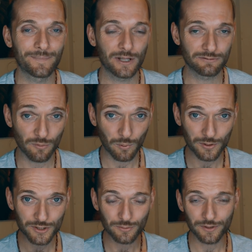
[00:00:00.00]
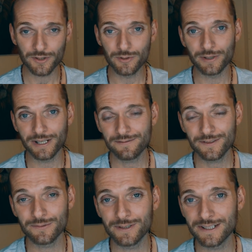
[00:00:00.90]
He'll reward you with new gifts
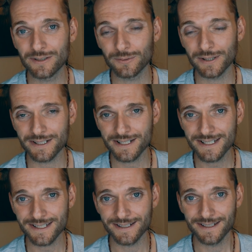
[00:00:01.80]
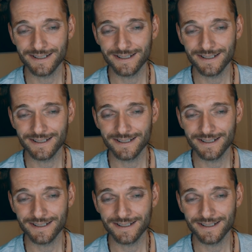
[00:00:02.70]
you didn't know existed.